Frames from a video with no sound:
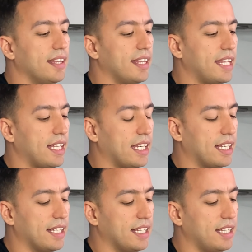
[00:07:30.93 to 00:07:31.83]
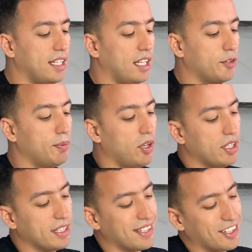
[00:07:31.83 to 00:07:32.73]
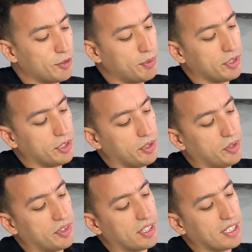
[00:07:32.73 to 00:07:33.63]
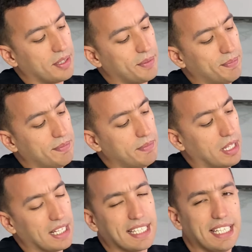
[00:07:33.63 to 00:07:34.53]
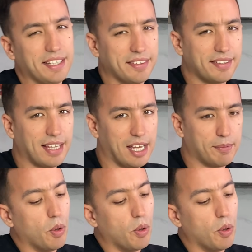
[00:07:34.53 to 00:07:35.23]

this plant does produce a milky sap,